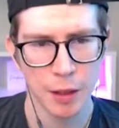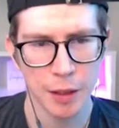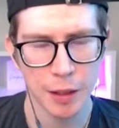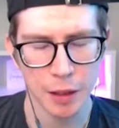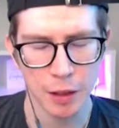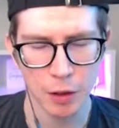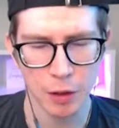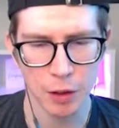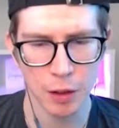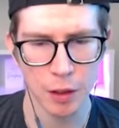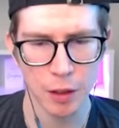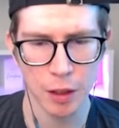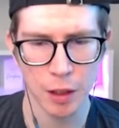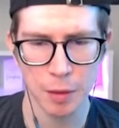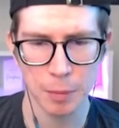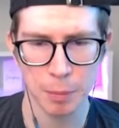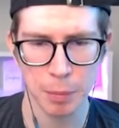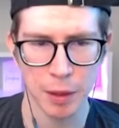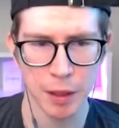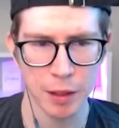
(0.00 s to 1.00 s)
think early
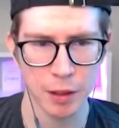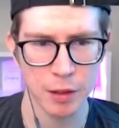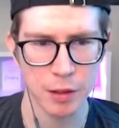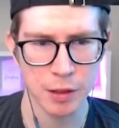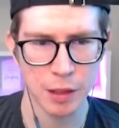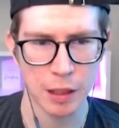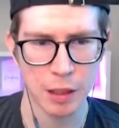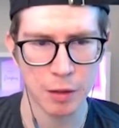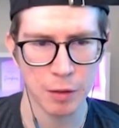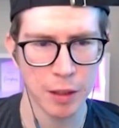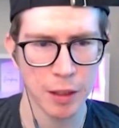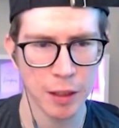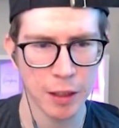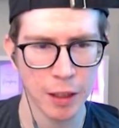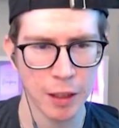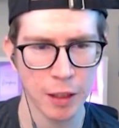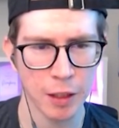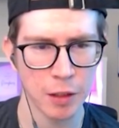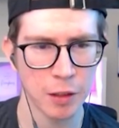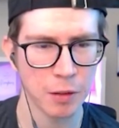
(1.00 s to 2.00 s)
on players that already
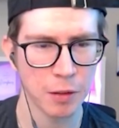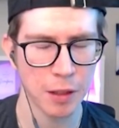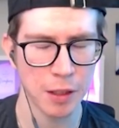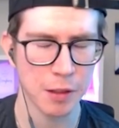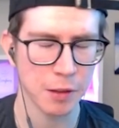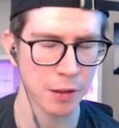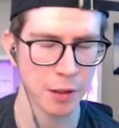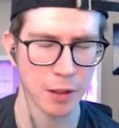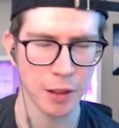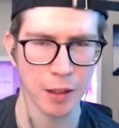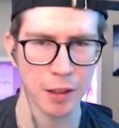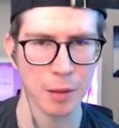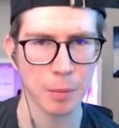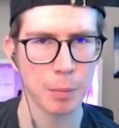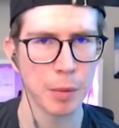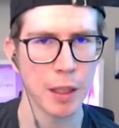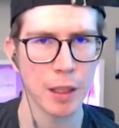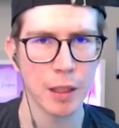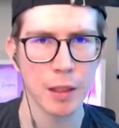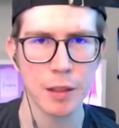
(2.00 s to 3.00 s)
kind of knew that you couldn't
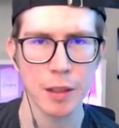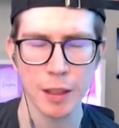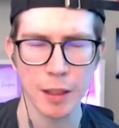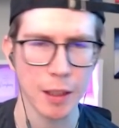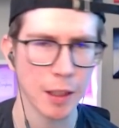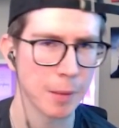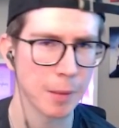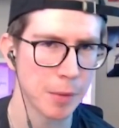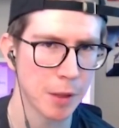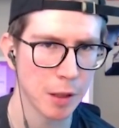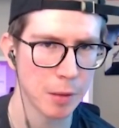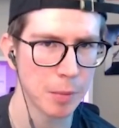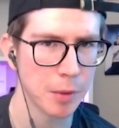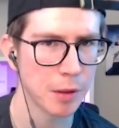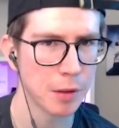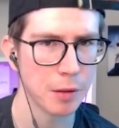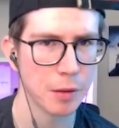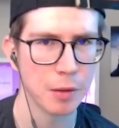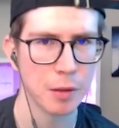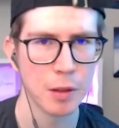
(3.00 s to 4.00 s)
compare to like an
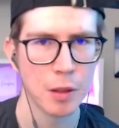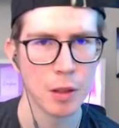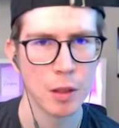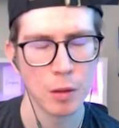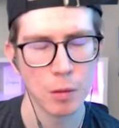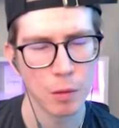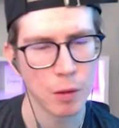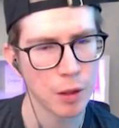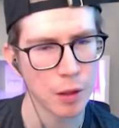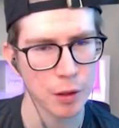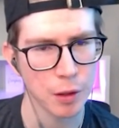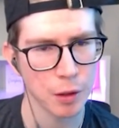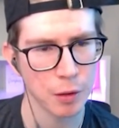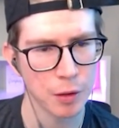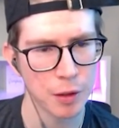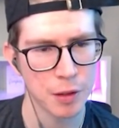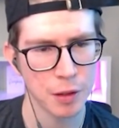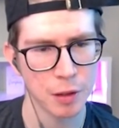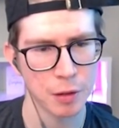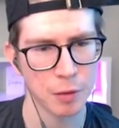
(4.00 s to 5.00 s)
MW when you go
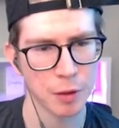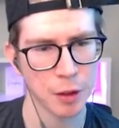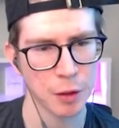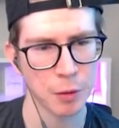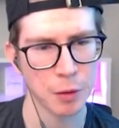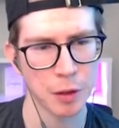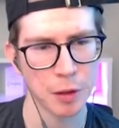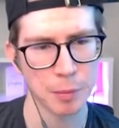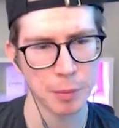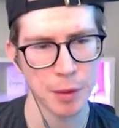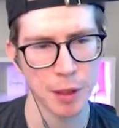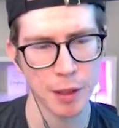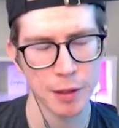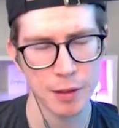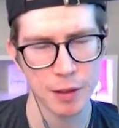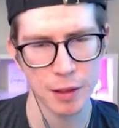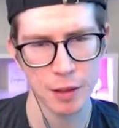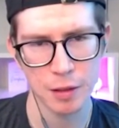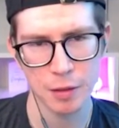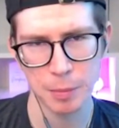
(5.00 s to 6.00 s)
into the recruiting
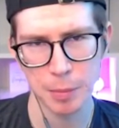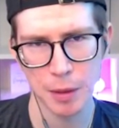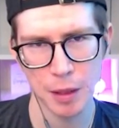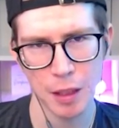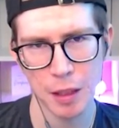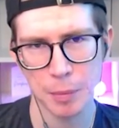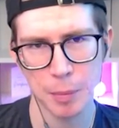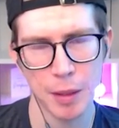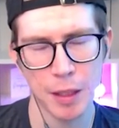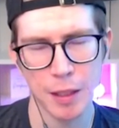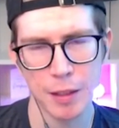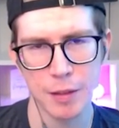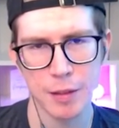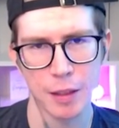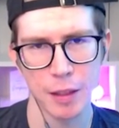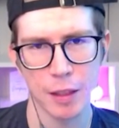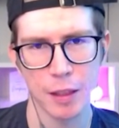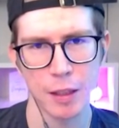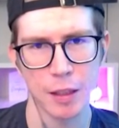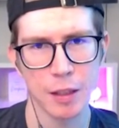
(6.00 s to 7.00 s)
process. But like Brian
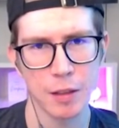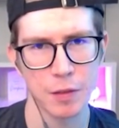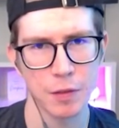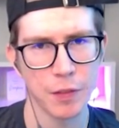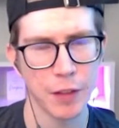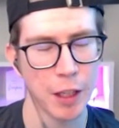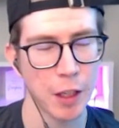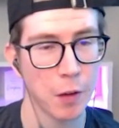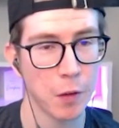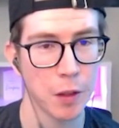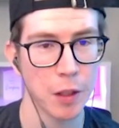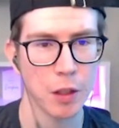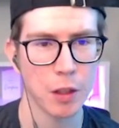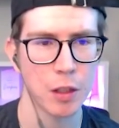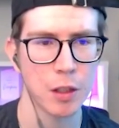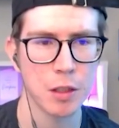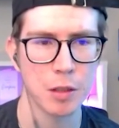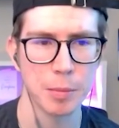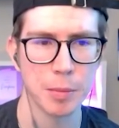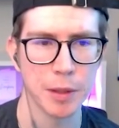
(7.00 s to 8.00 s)
said, it's very
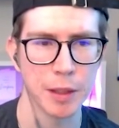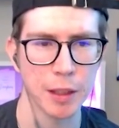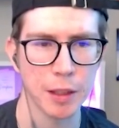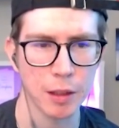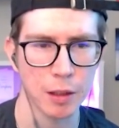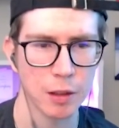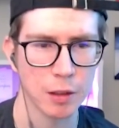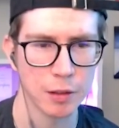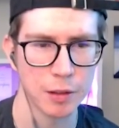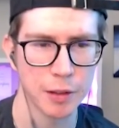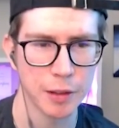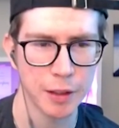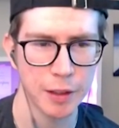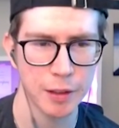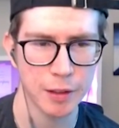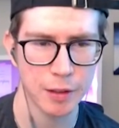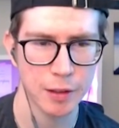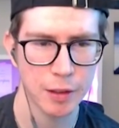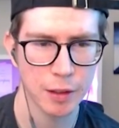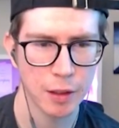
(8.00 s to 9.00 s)
hard to predict Call of
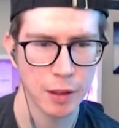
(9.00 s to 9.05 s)
Duties.